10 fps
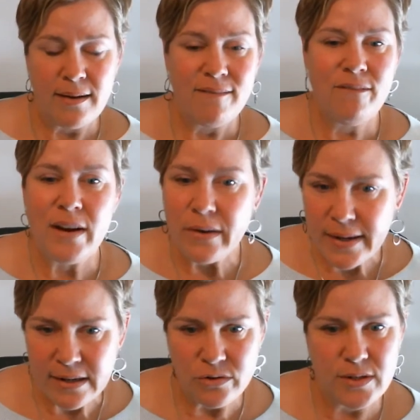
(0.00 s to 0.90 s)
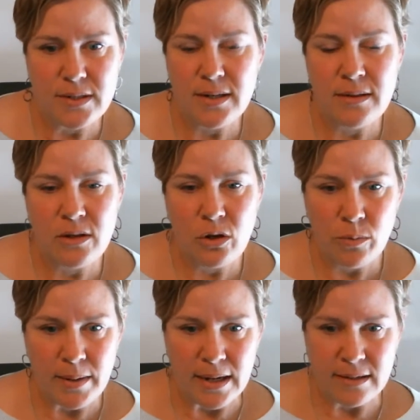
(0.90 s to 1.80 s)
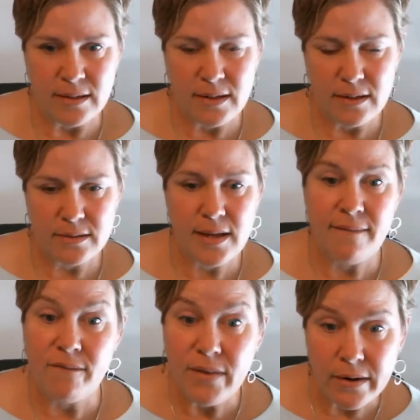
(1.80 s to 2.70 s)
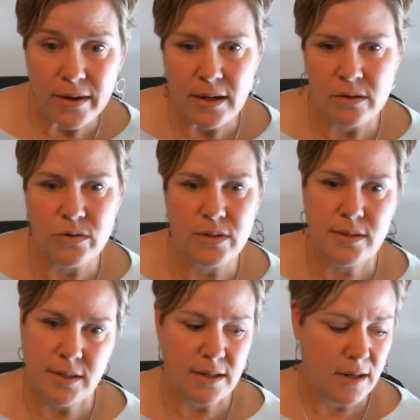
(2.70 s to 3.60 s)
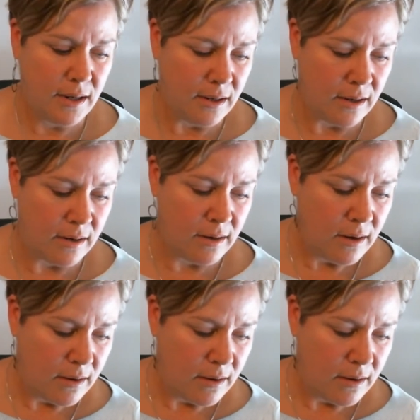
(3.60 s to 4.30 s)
very interested in the humanities, and very interested in